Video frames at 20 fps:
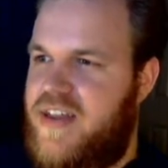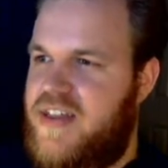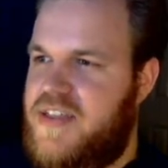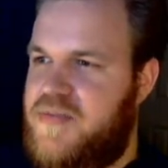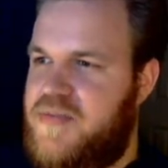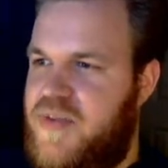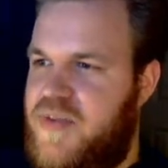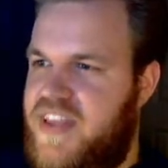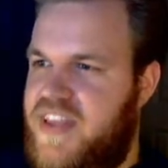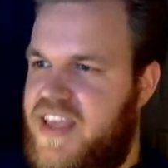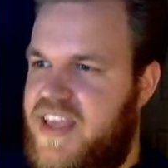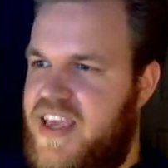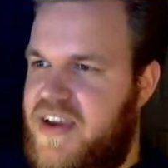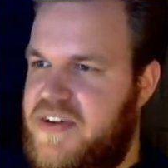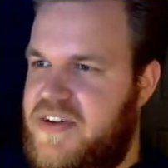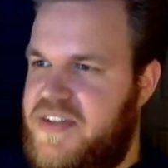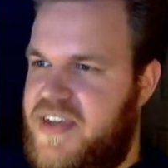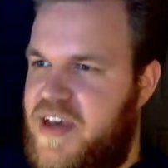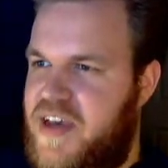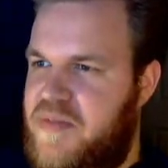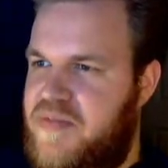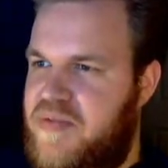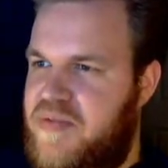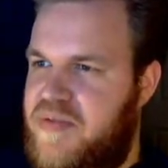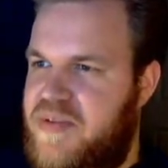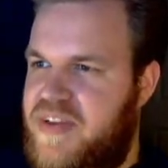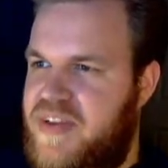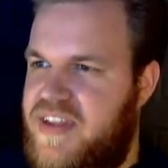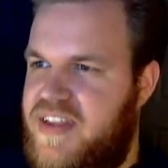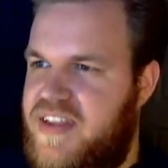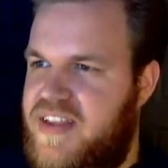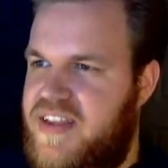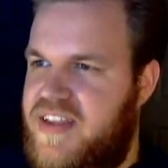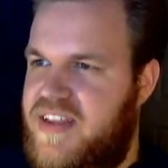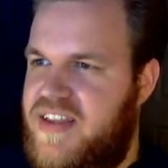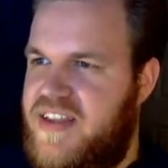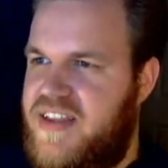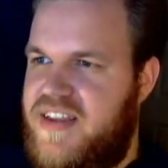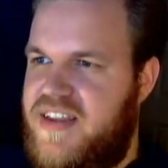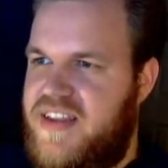Alright, let's bring the gears up.
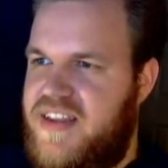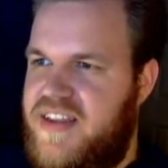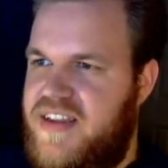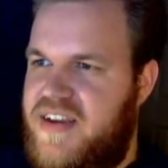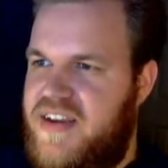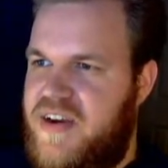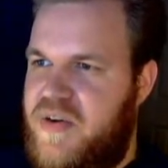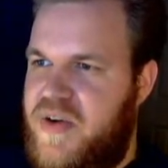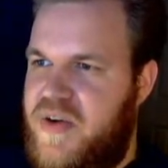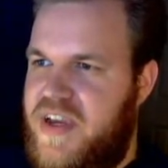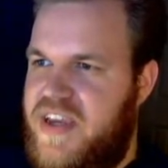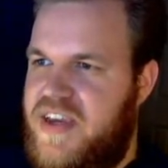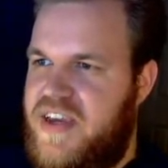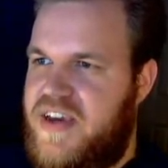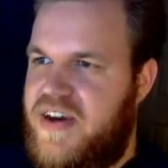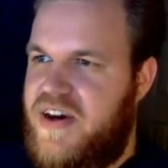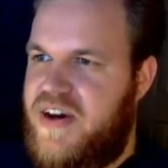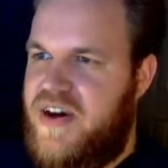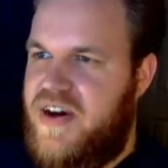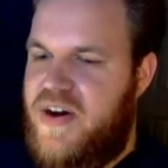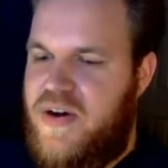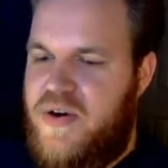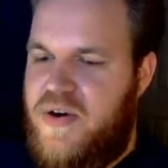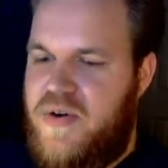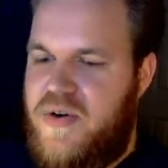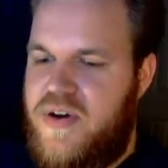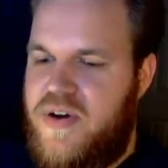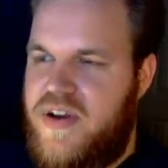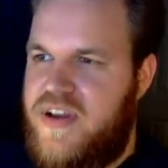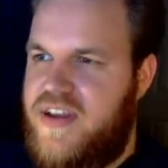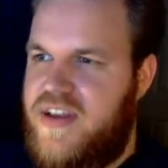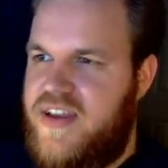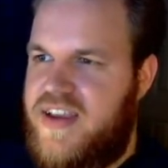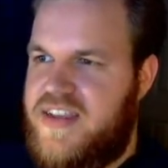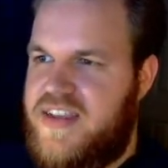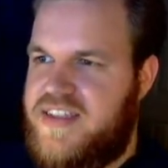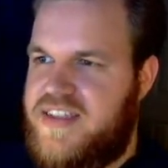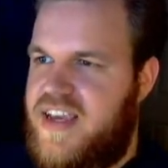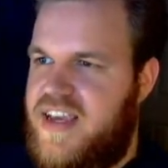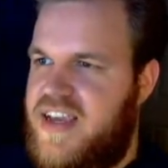There we go.
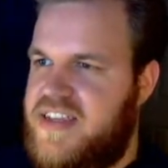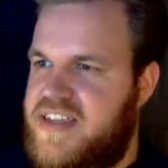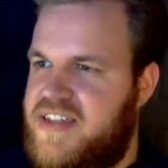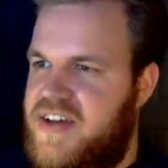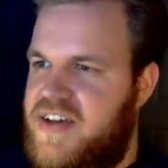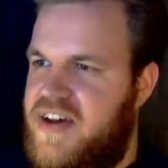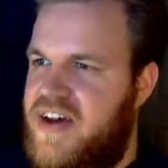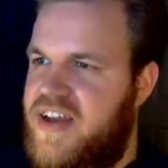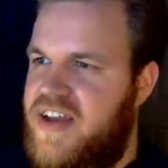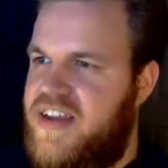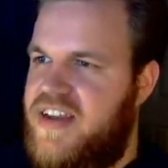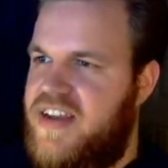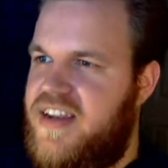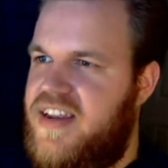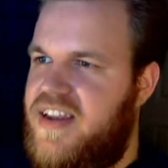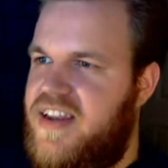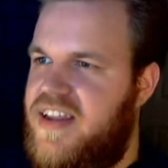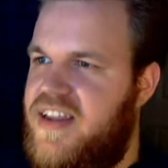SAS on.